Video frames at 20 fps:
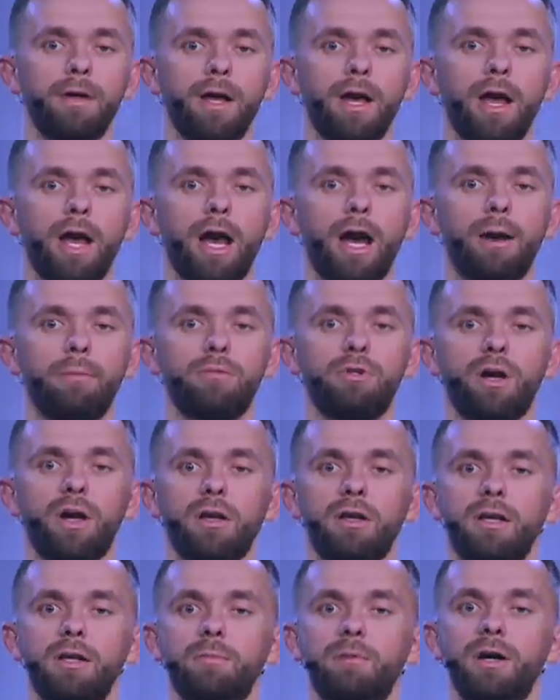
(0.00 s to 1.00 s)
I'm
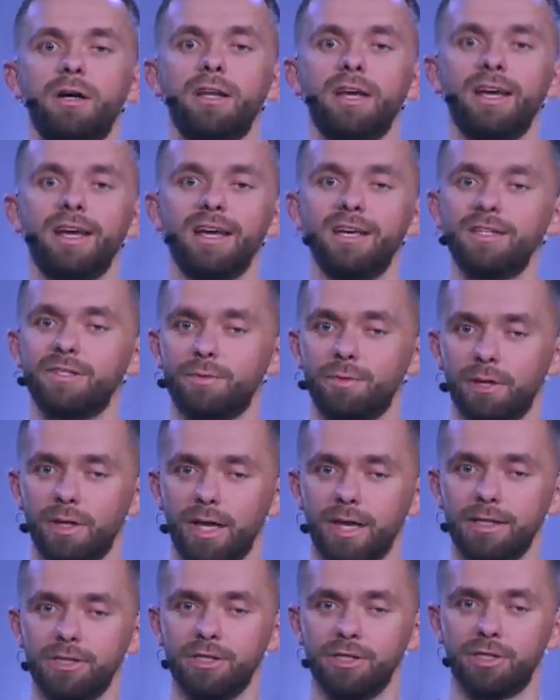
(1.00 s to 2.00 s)
talking about His
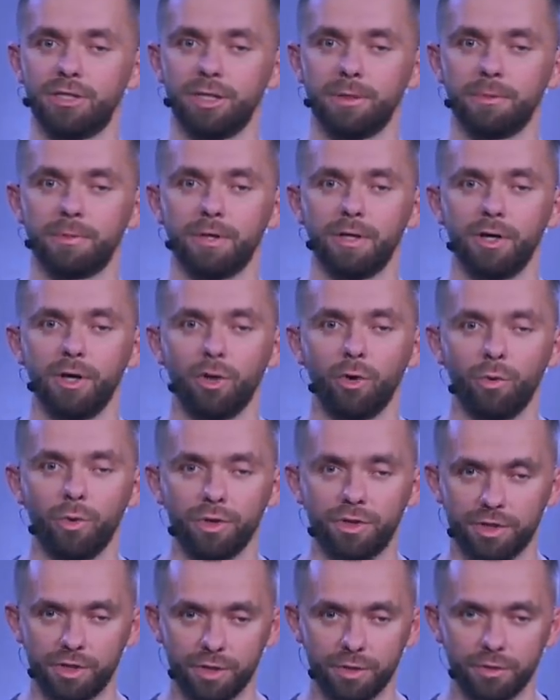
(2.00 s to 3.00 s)
relationship
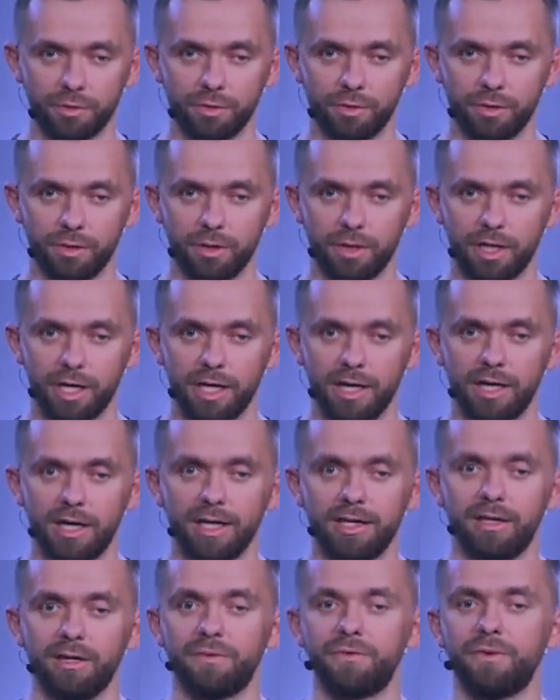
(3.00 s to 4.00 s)
with you.
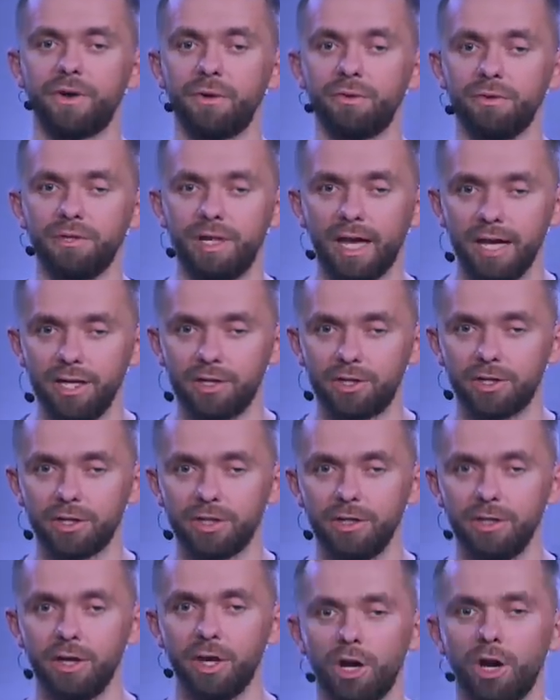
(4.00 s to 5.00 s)
The
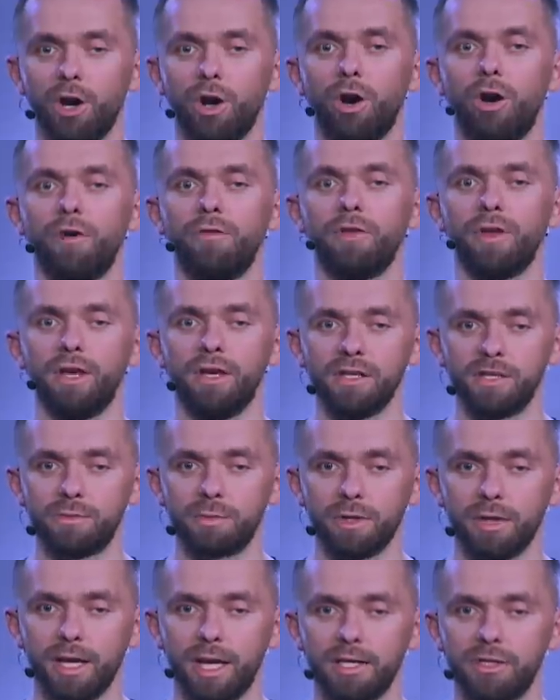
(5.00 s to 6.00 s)
foundation of His
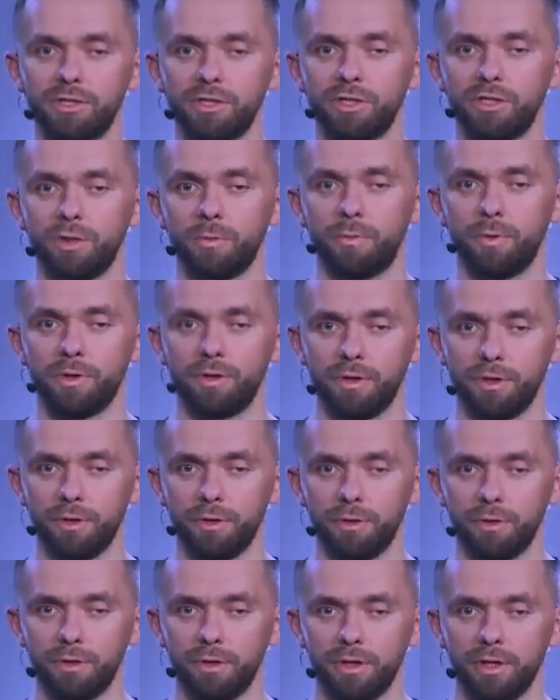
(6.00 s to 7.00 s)
relationship with you
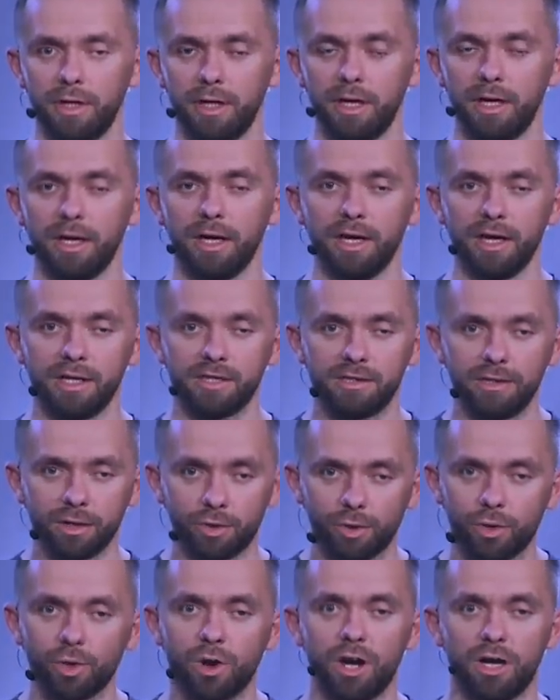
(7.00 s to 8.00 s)
is the
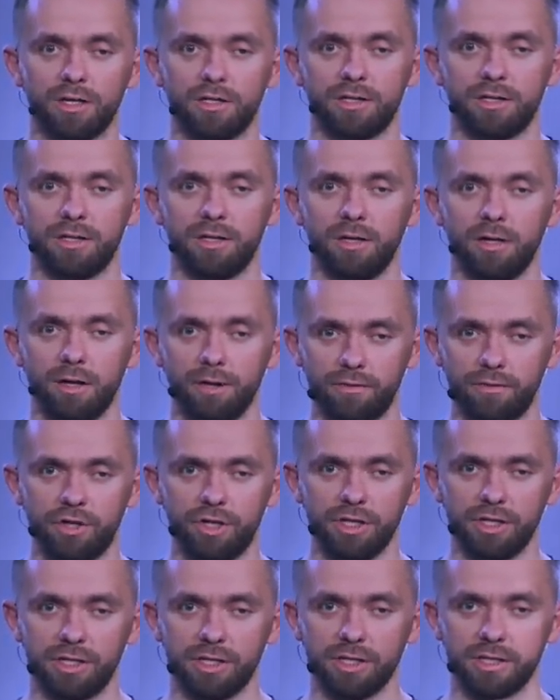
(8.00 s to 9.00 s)
cross of
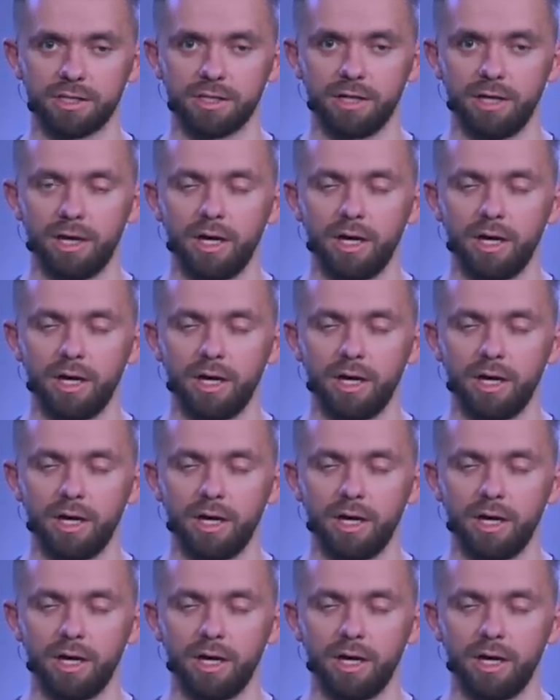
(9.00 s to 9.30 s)
Jesus.